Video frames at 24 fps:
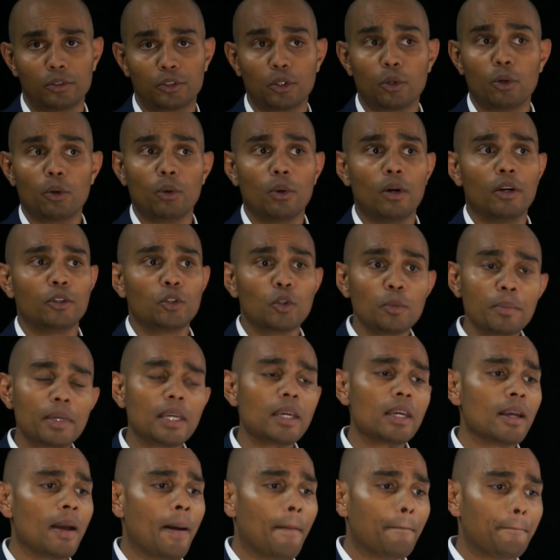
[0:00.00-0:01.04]
So to
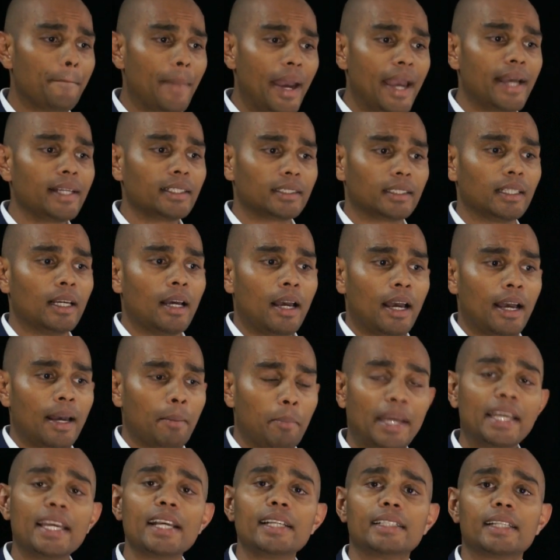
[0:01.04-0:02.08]
me,
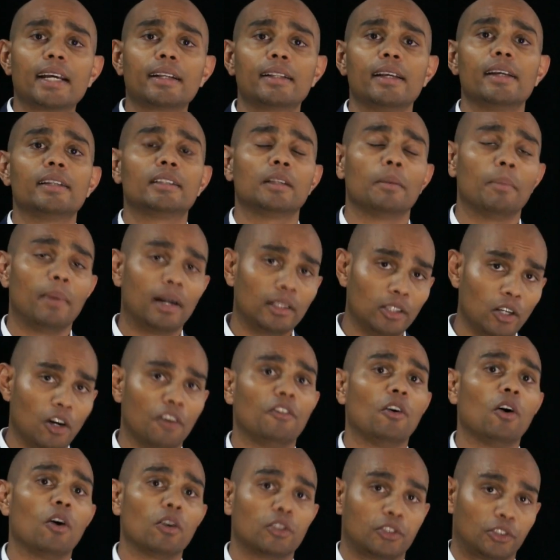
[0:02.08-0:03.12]
banking sector is the mother
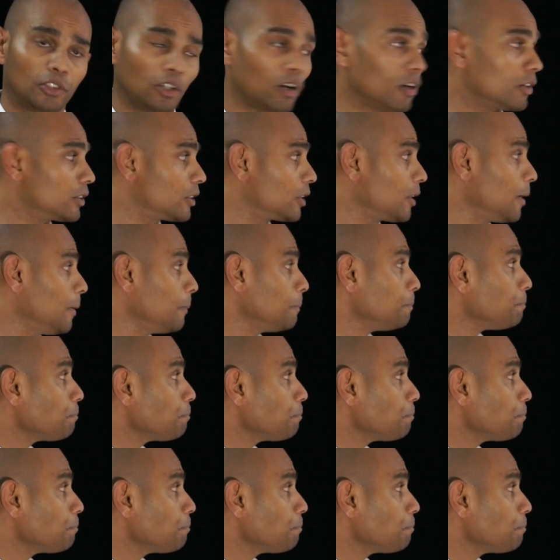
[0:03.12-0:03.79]
of all stocks.